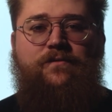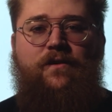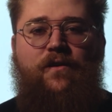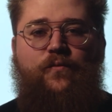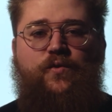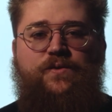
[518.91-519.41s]

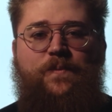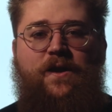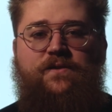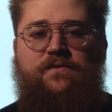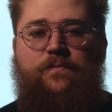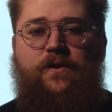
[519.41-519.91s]
of
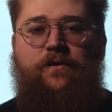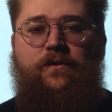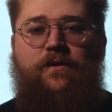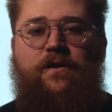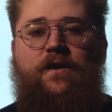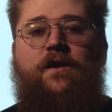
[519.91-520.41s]

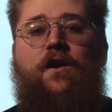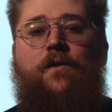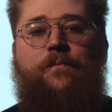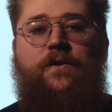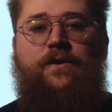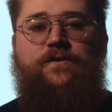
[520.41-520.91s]
responsibility that
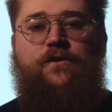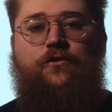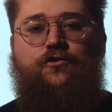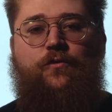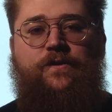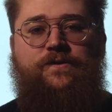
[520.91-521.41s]
accompanies our
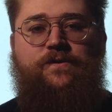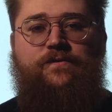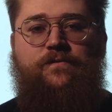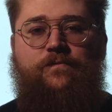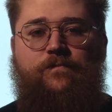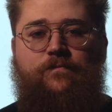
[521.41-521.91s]
choices.